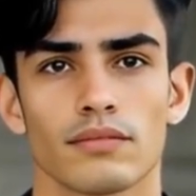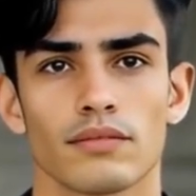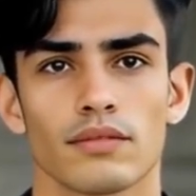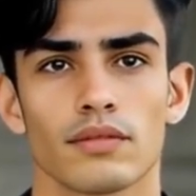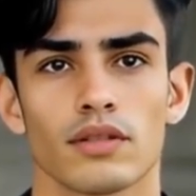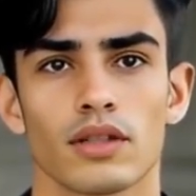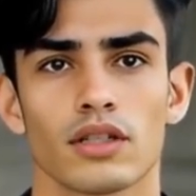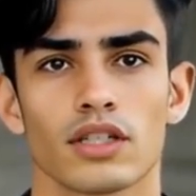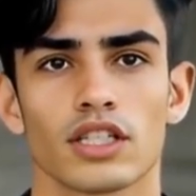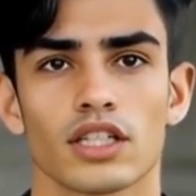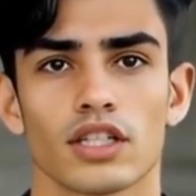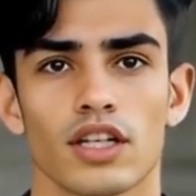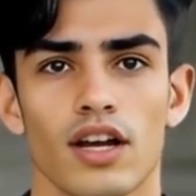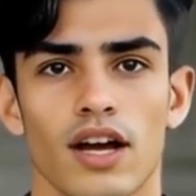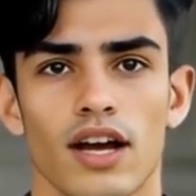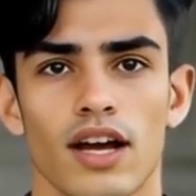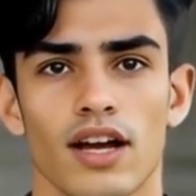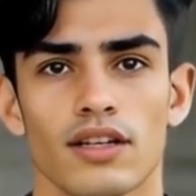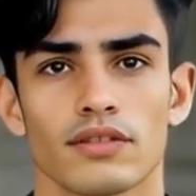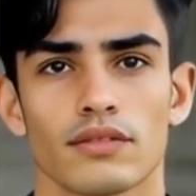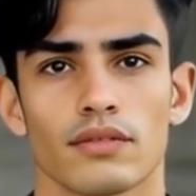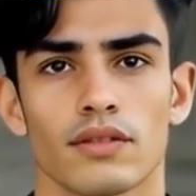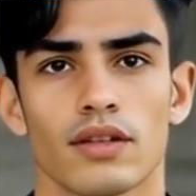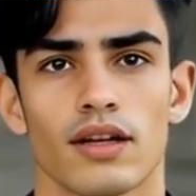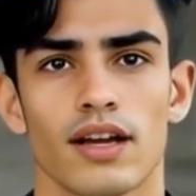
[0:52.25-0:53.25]
First
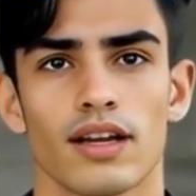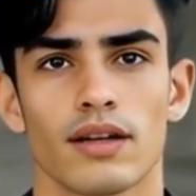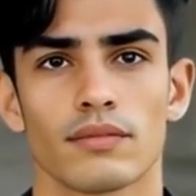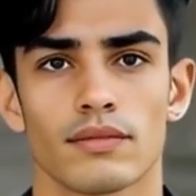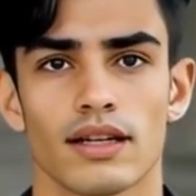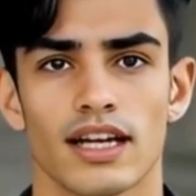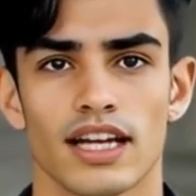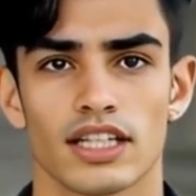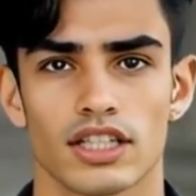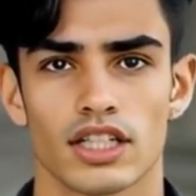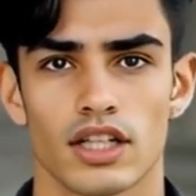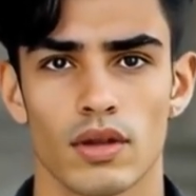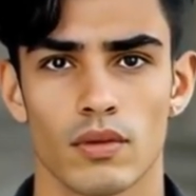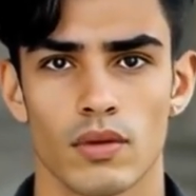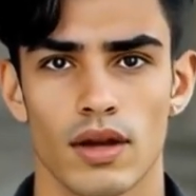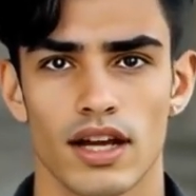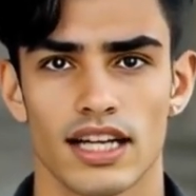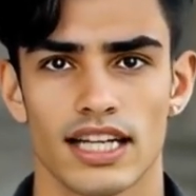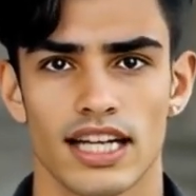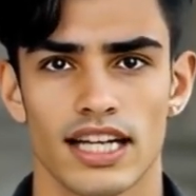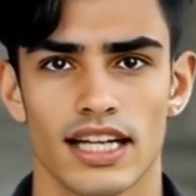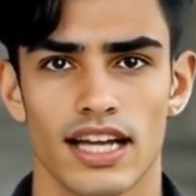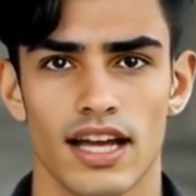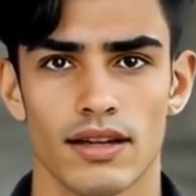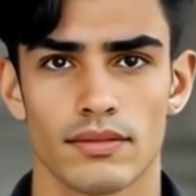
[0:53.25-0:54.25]
off, imagine
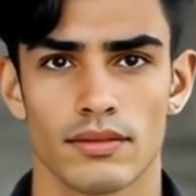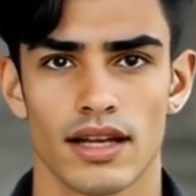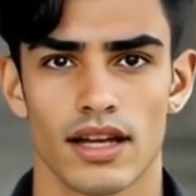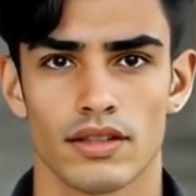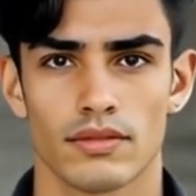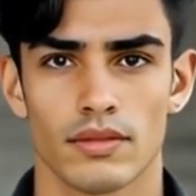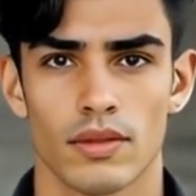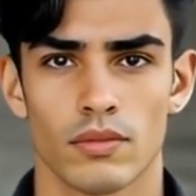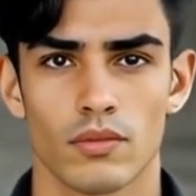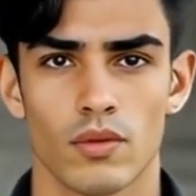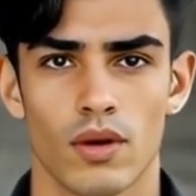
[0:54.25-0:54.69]
waking up every